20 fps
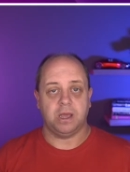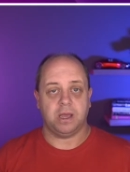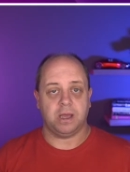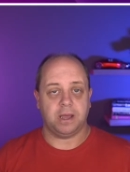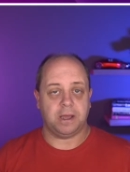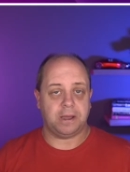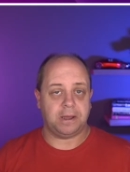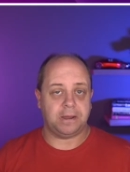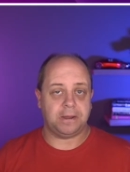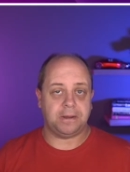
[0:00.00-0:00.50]

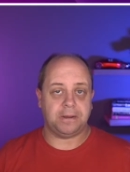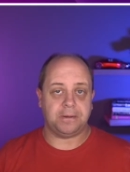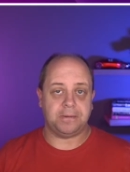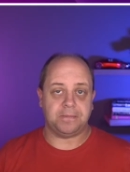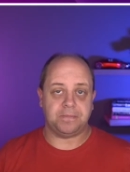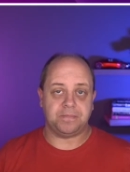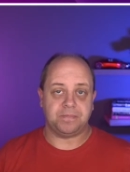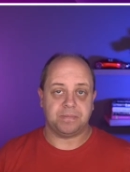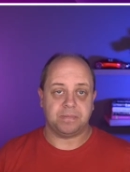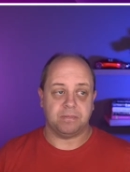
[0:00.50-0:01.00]

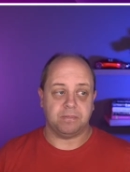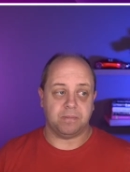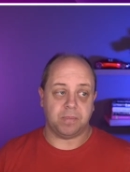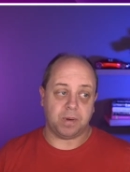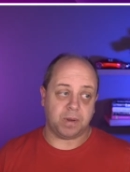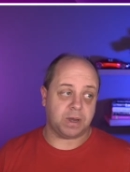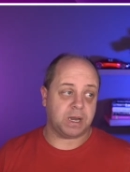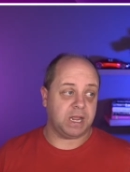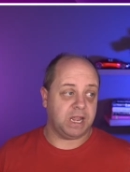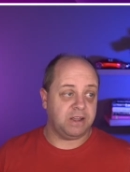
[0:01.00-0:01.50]
Um,
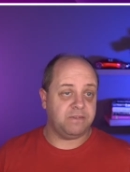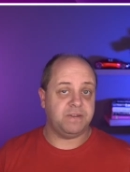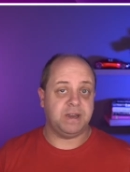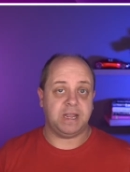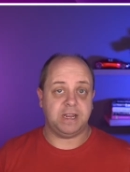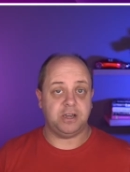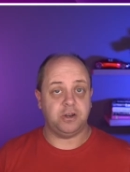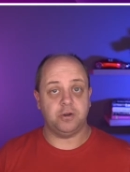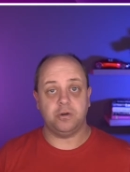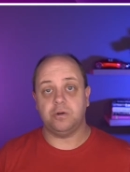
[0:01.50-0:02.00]
but if
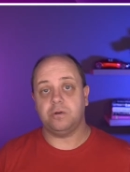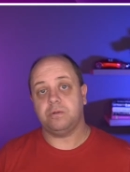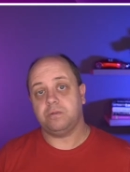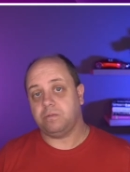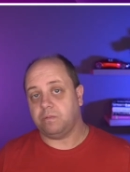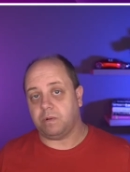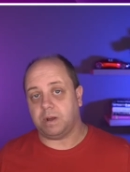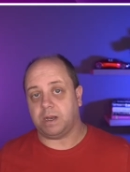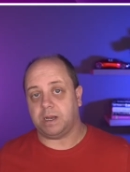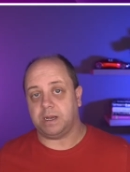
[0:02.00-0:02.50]
they do,
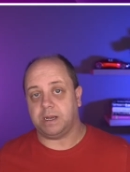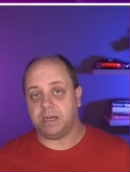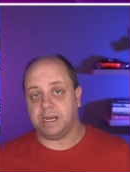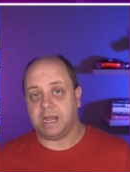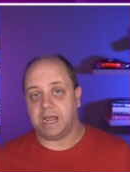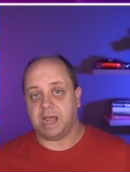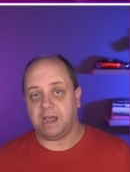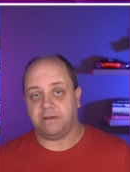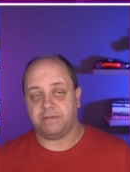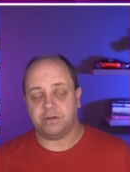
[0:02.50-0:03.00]
well,
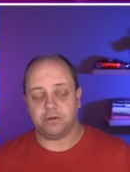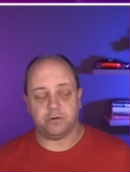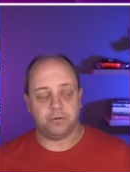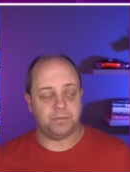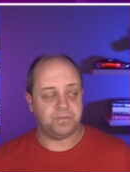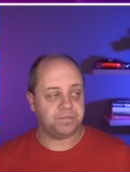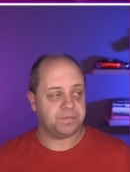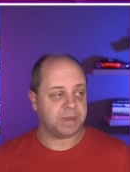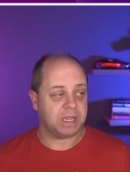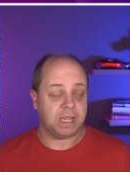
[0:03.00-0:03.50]
they have to.
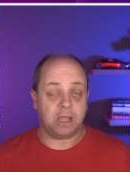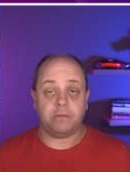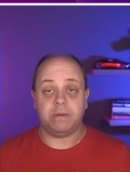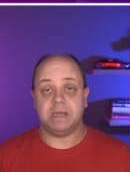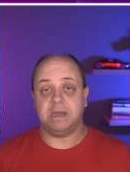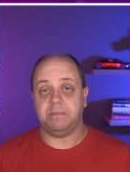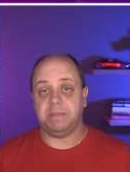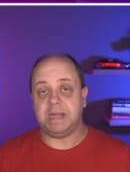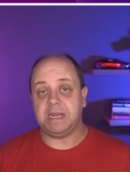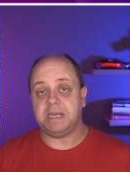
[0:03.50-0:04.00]
Now,
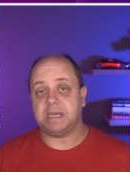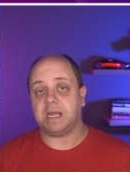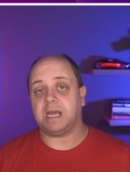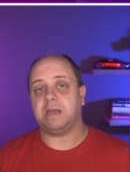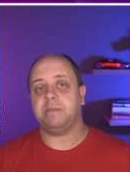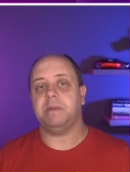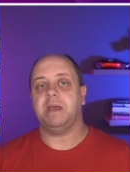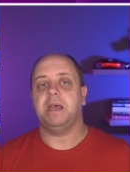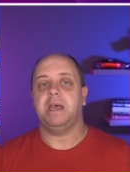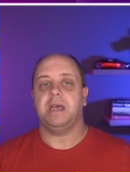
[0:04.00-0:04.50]
in the
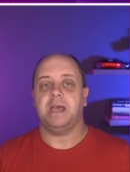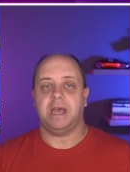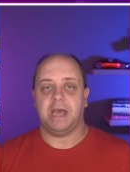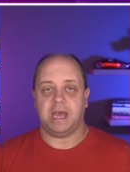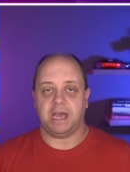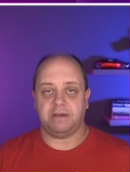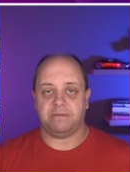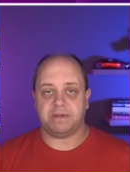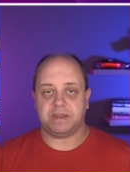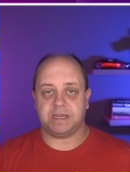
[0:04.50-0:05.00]
meantime,
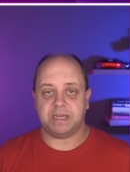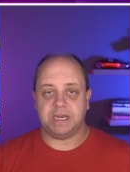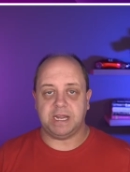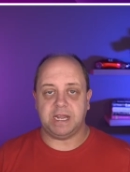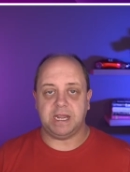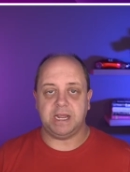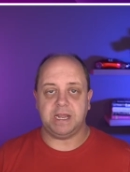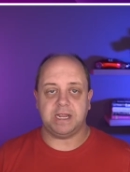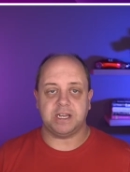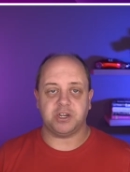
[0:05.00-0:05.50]

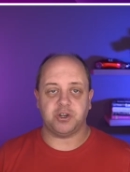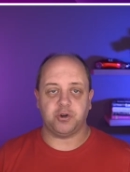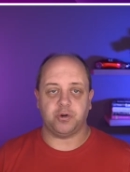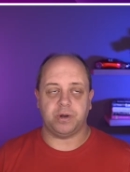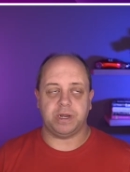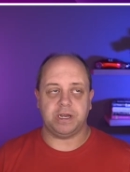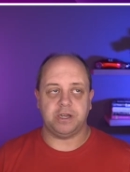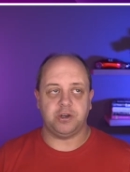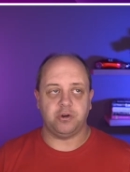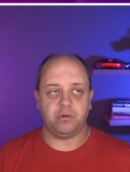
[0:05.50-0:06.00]
FSD is
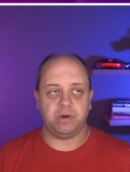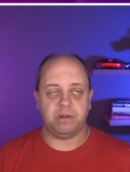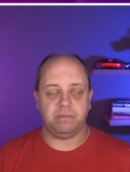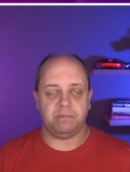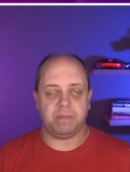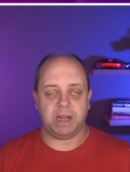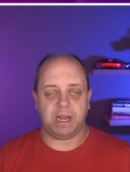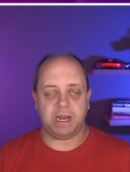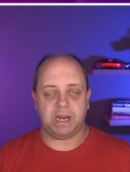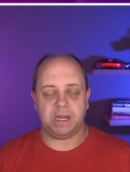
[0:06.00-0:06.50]
going to
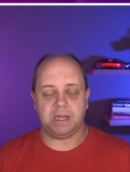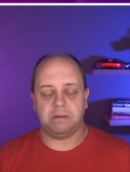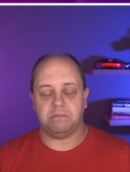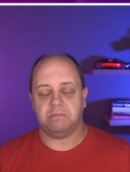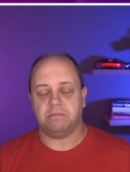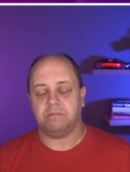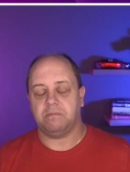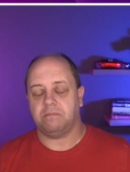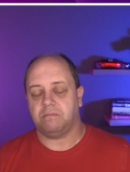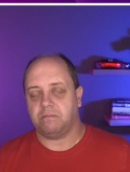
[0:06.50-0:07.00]
remain,
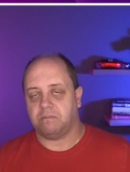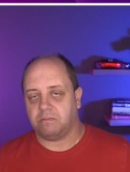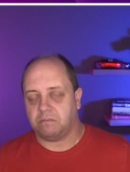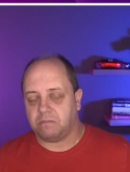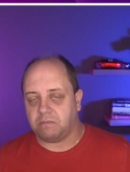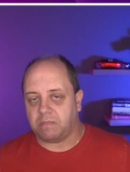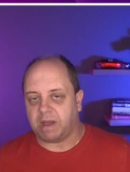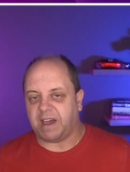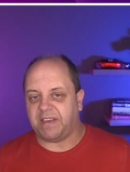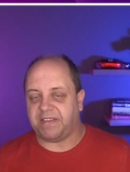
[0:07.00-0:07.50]

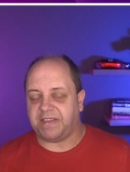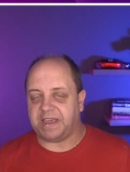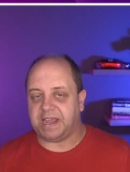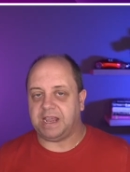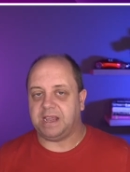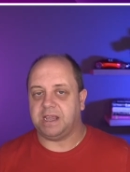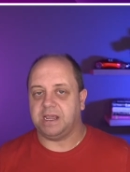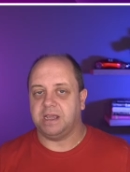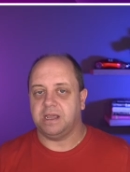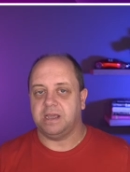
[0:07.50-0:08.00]
I
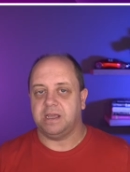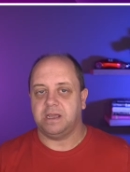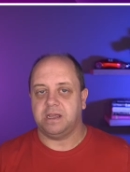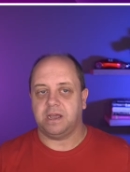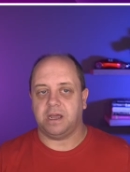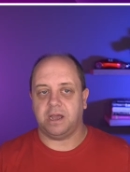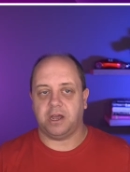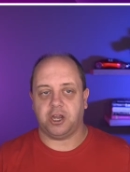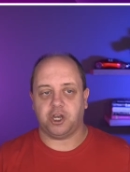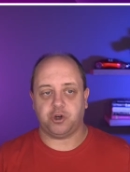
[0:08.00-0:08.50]
think,
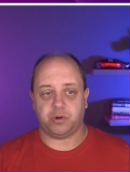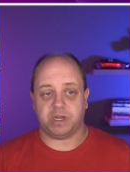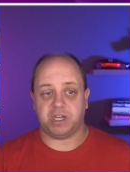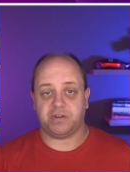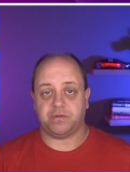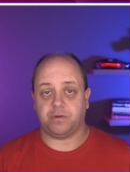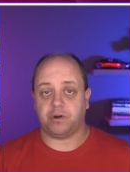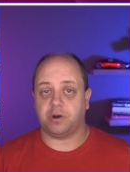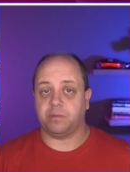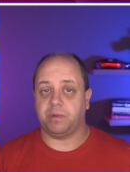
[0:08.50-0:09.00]
uh,
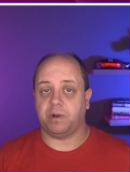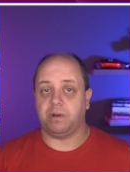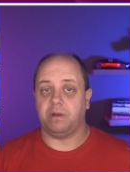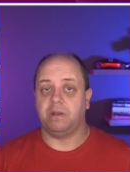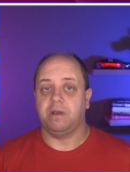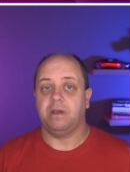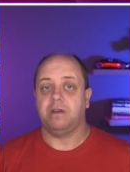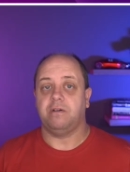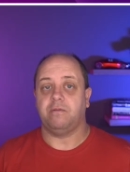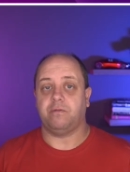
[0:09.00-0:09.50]

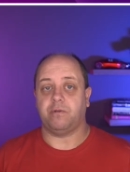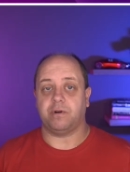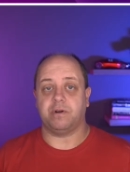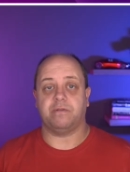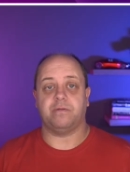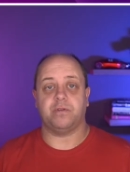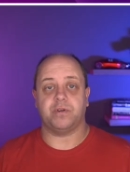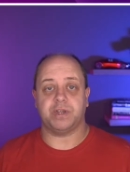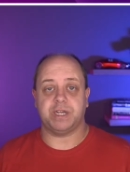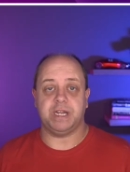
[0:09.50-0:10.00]
transferable for the
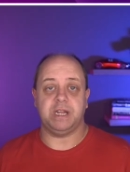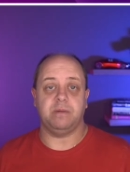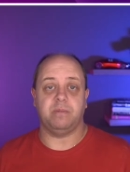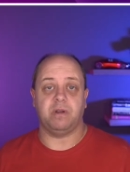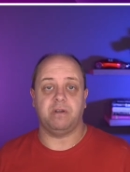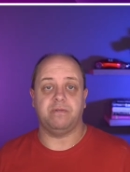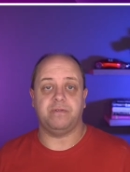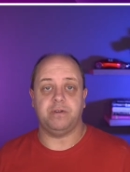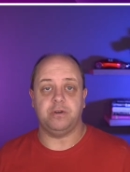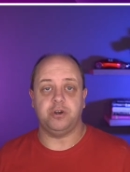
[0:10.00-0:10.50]

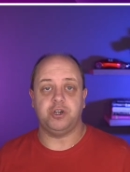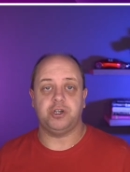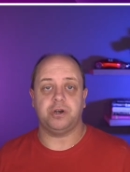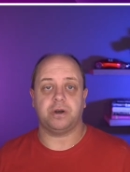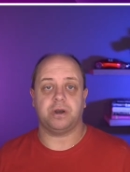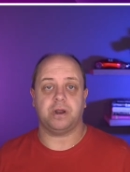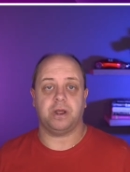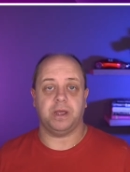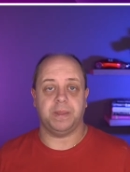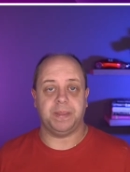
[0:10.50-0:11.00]
foreseeable
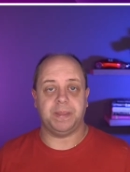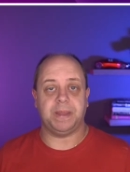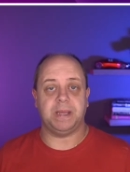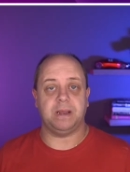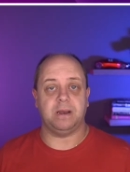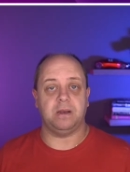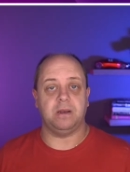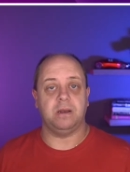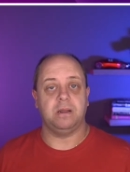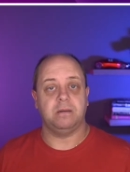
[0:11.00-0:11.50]
future
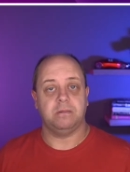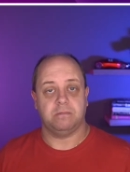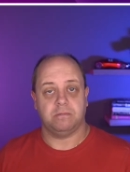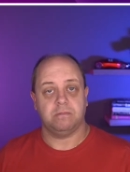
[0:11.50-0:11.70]
until